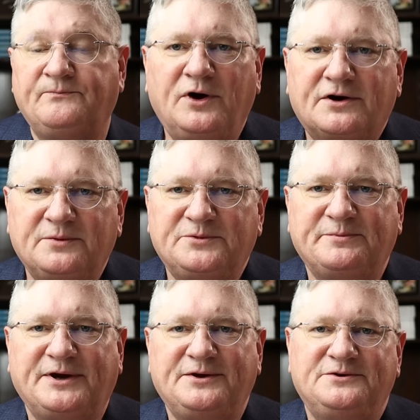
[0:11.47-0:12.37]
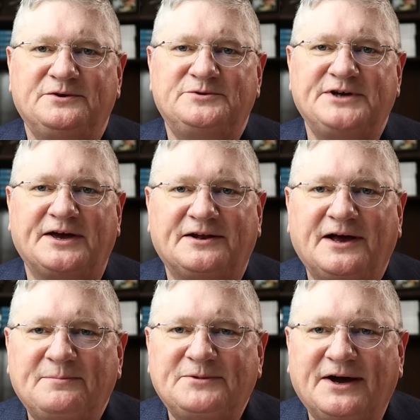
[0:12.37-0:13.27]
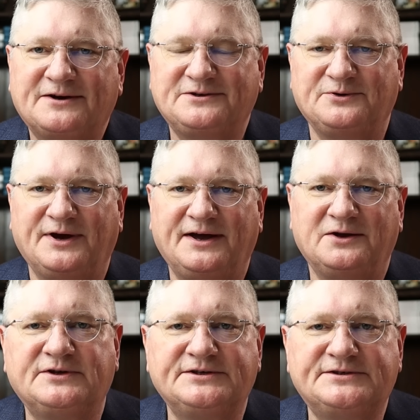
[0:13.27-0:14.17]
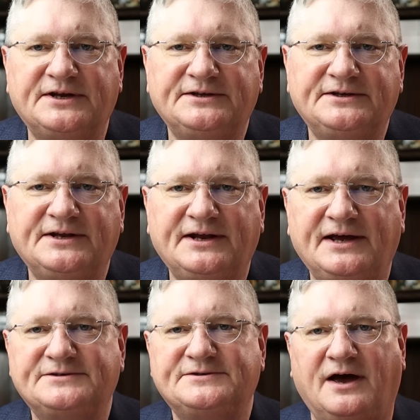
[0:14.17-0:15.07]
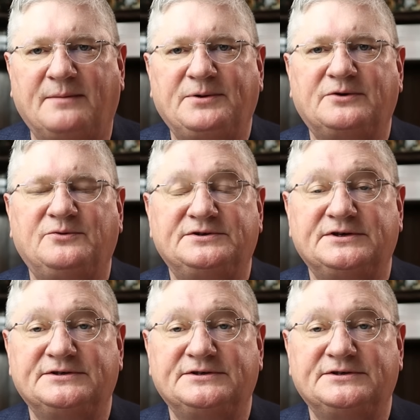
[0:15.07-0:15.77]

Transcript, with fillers: Welcome to my YouTube channel. I'm Dr. A. So let's get into today's topic, which